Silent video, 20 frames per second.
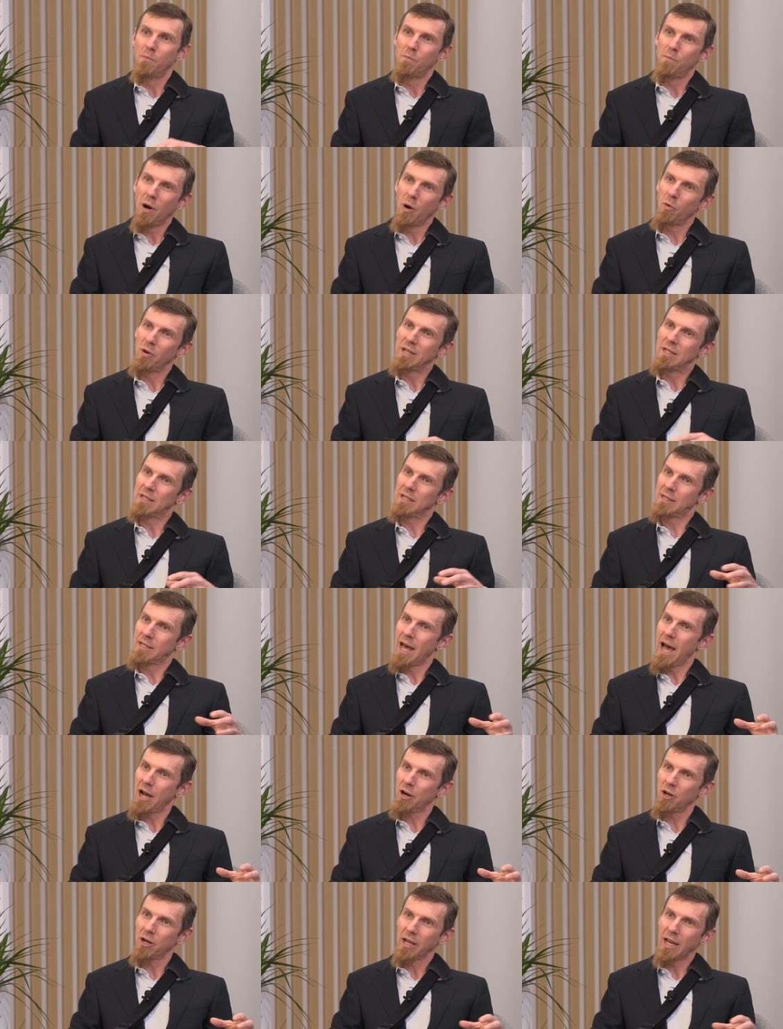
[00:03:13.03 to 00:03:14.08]
but we
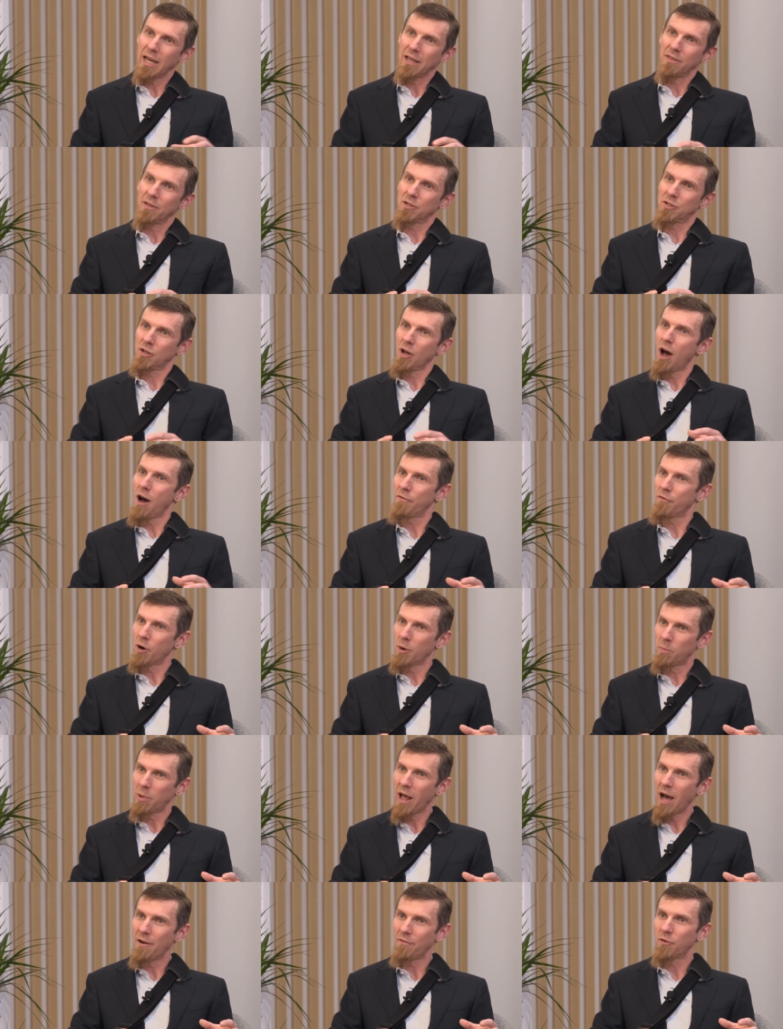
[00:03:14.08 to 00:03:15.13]
disaggregate the software
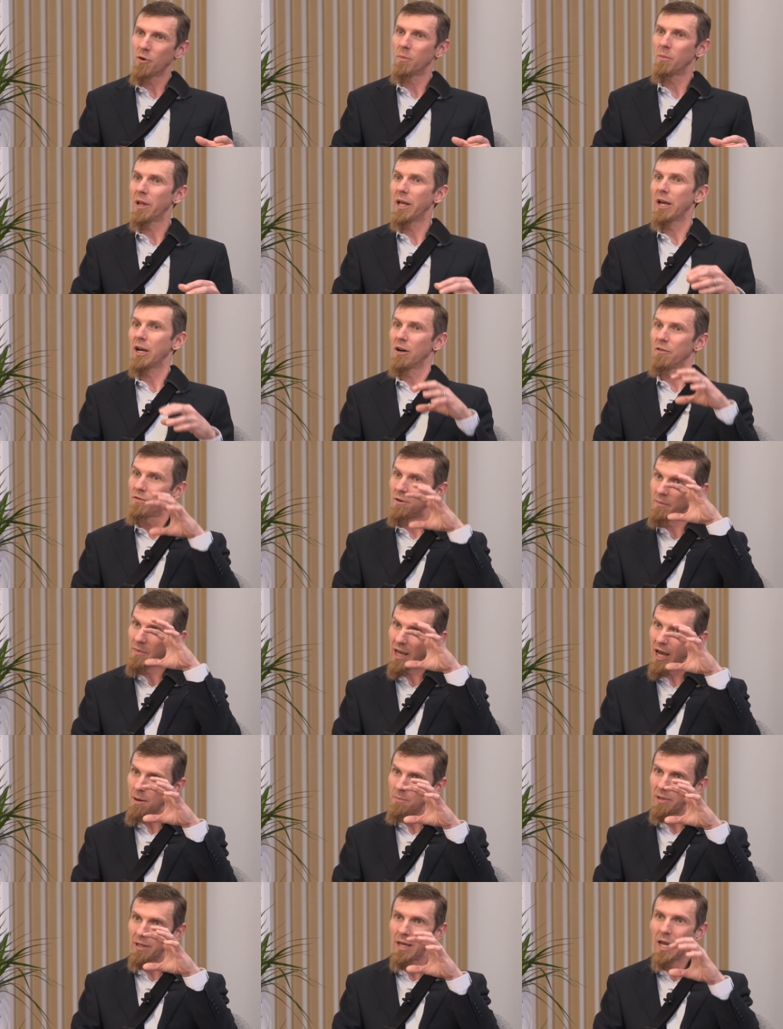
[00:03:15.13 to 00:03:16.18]
platform layer from the
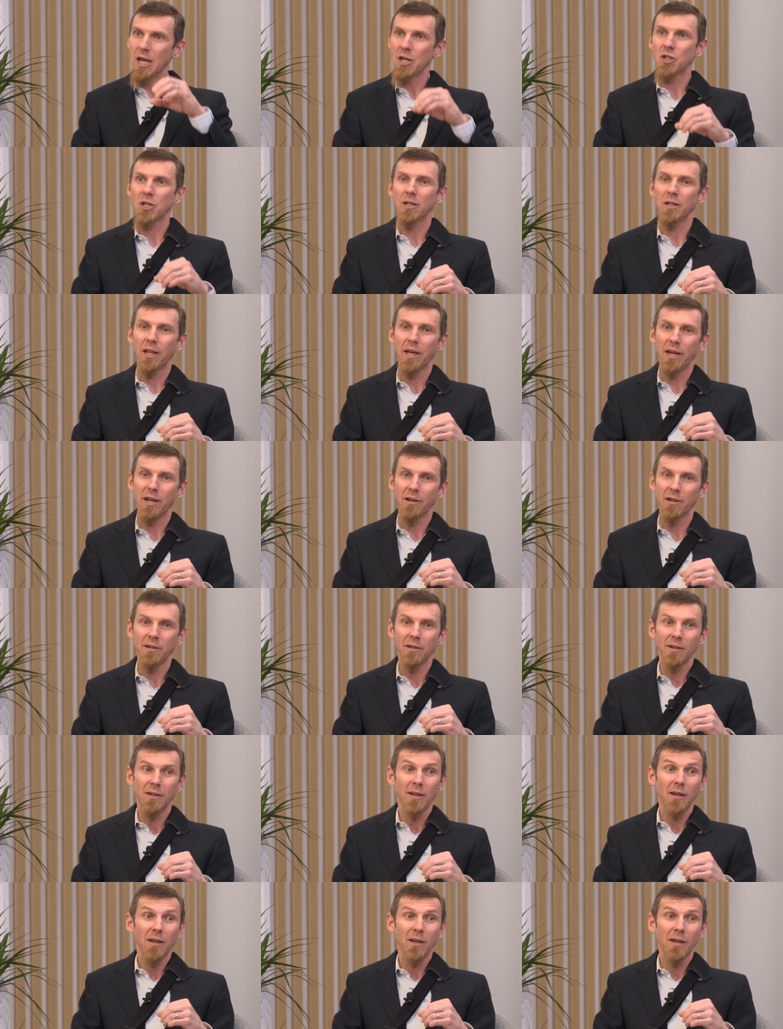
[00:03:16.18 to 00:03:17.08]
application layer.